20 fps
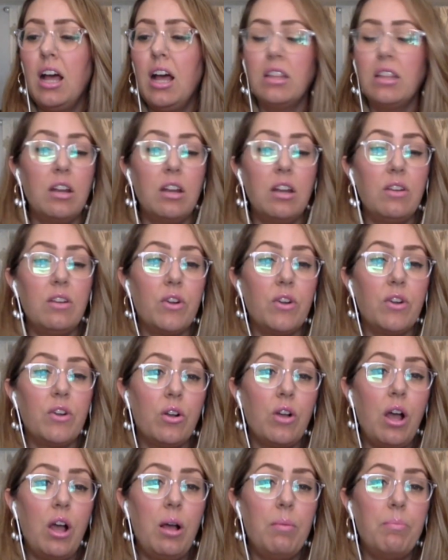A lot of
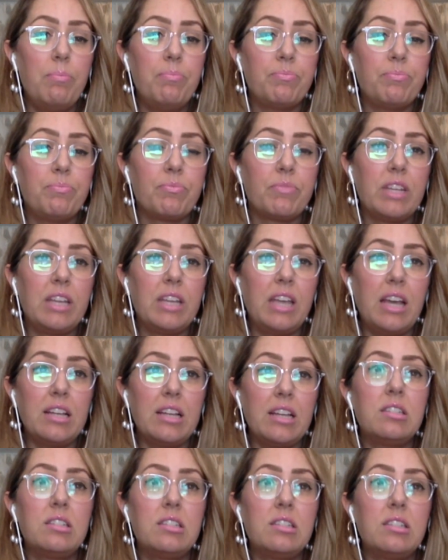our um,
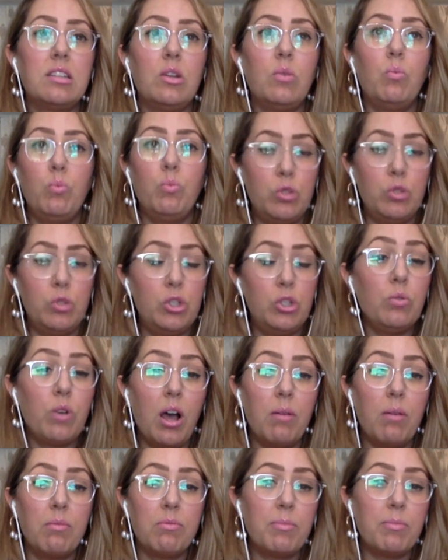guests do
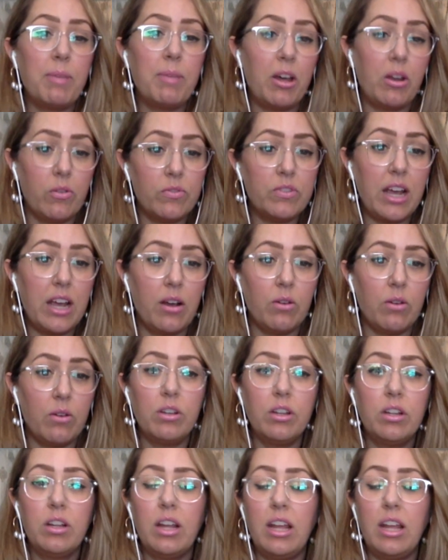come from out of town,